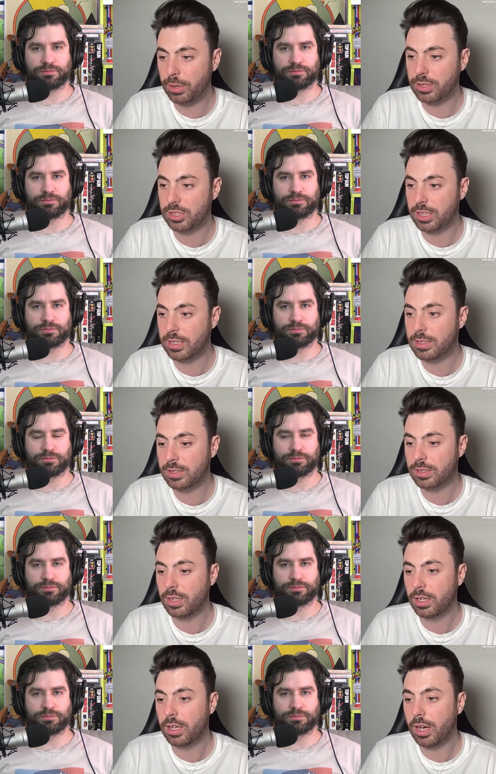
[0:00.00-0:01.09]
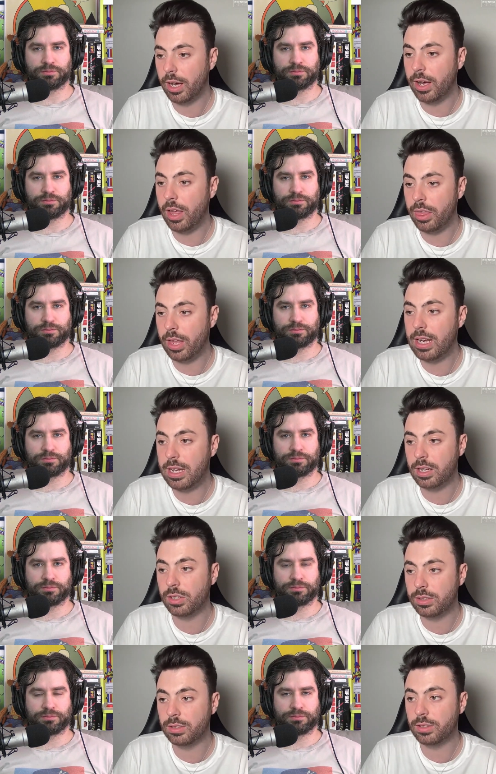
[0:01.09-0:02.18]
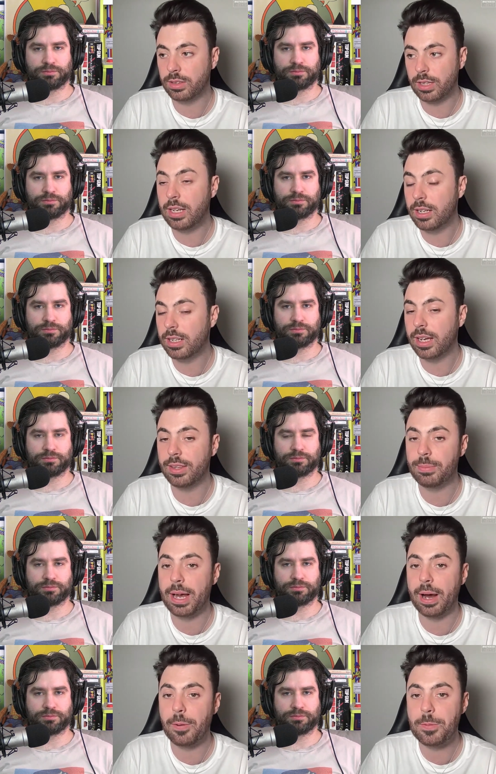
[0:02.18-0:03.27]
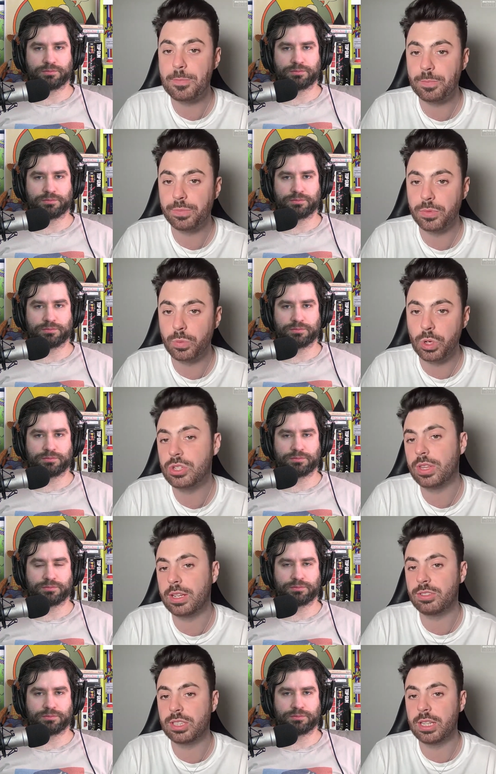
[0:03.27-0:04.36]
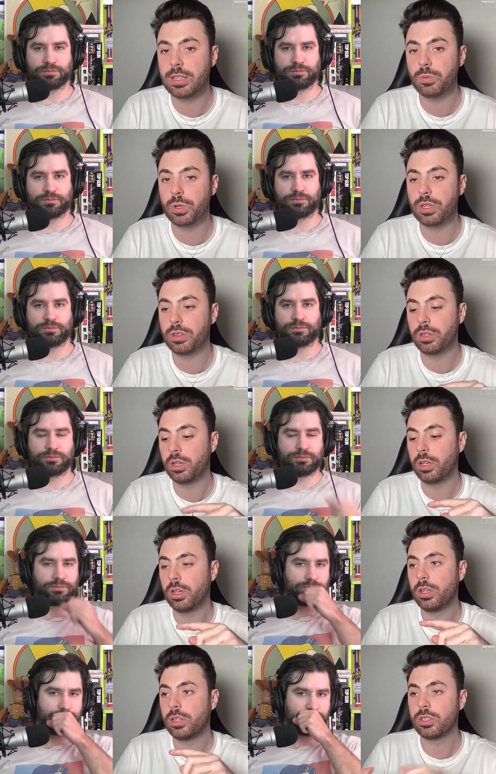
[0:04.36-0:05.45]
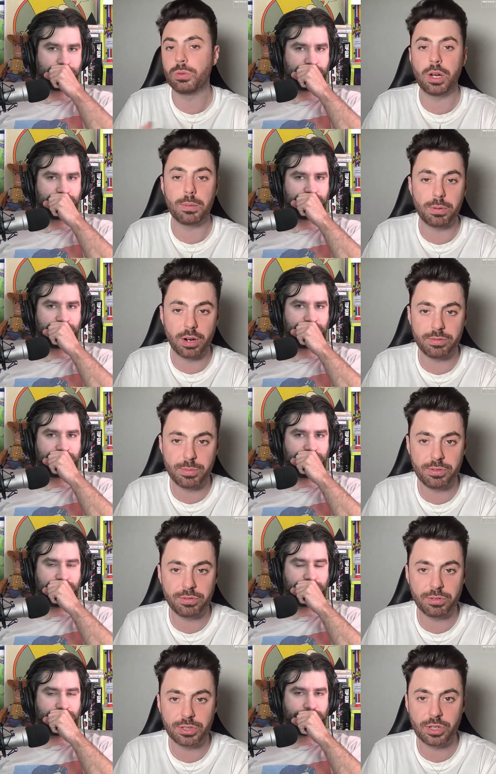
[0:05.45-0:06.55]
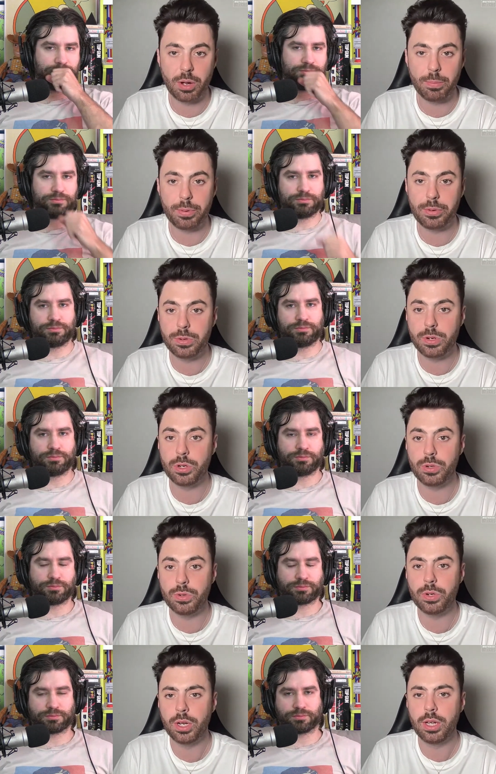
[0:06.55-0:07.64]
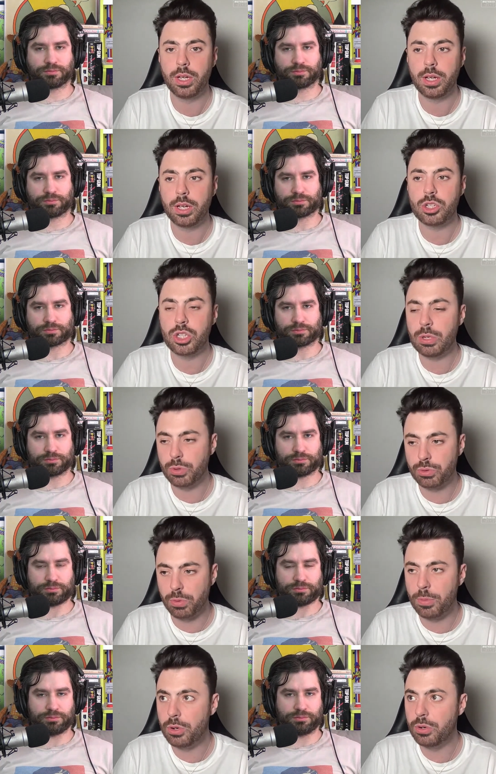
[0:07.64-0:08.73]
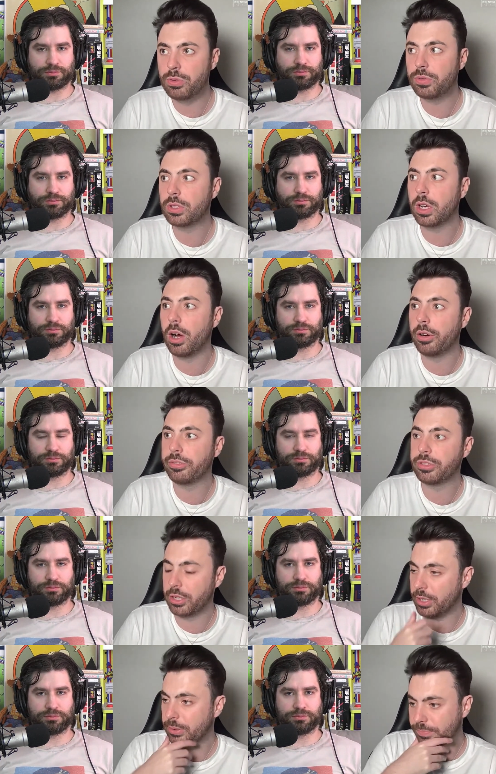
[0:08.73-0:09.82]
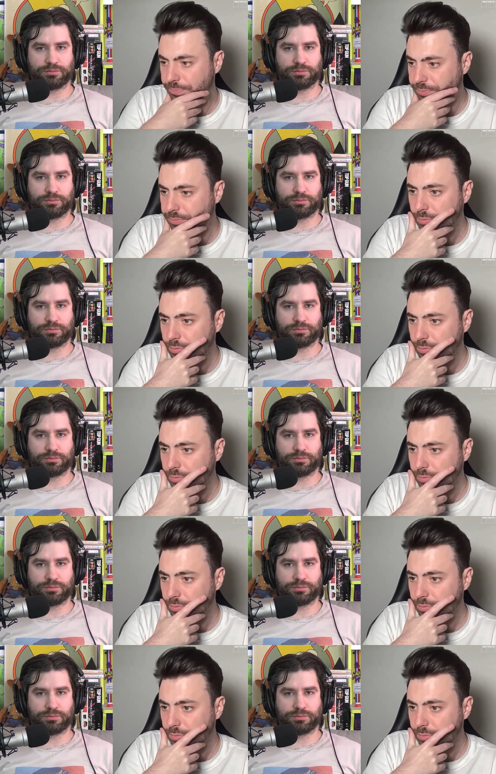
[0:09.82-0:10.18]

Speaker 1: policies, uh, they can they can get them out, which they've seen with Suella Braverman, for example, who she was removed after